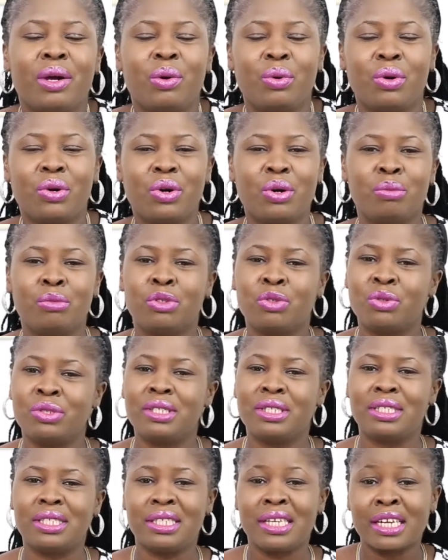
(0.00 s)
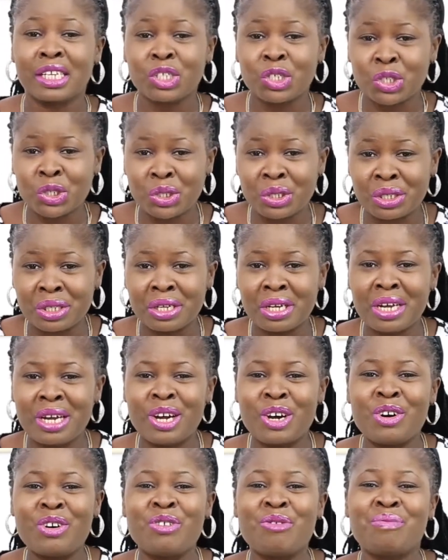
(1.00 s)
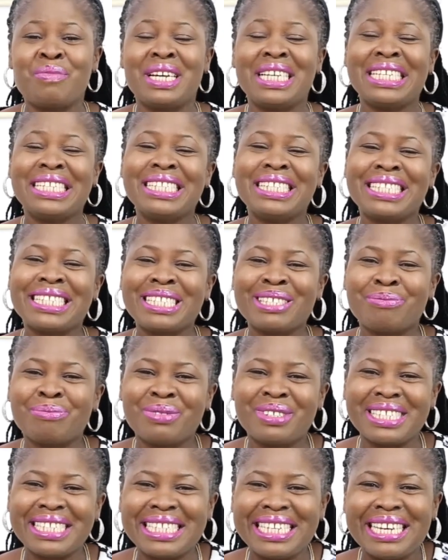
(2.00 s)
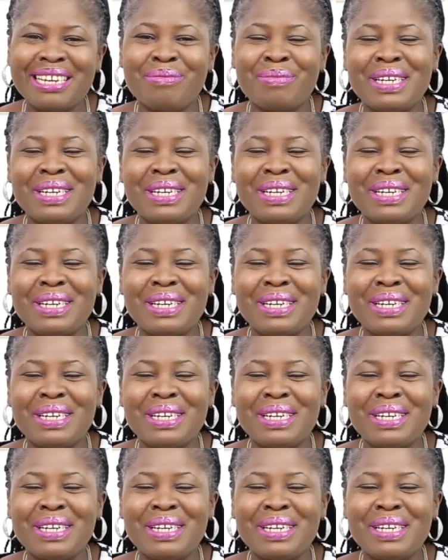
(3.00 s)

I welcome you to this section of my YouTube today.